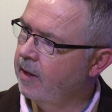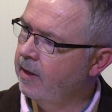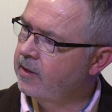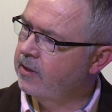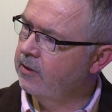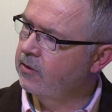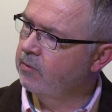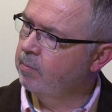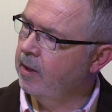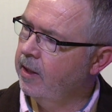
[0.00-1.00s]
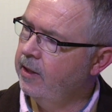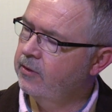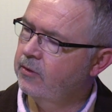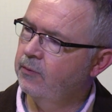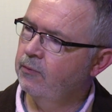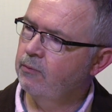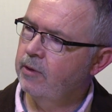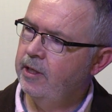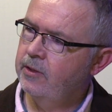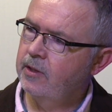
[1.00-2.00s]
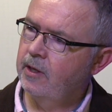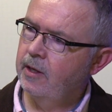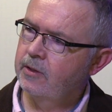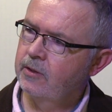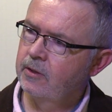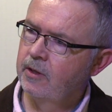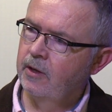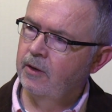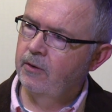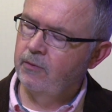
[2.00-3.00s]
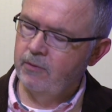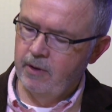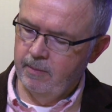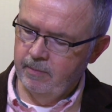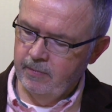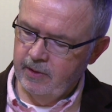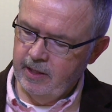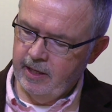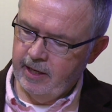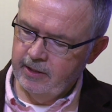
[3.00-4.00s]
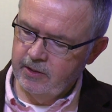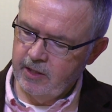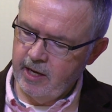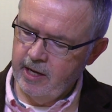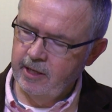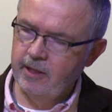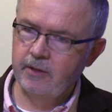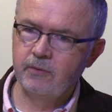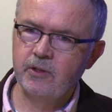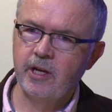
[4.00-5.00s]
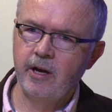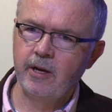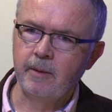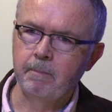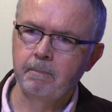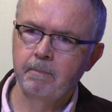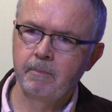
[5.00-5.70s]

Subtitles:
a sense of place frees us from the anxiety of time.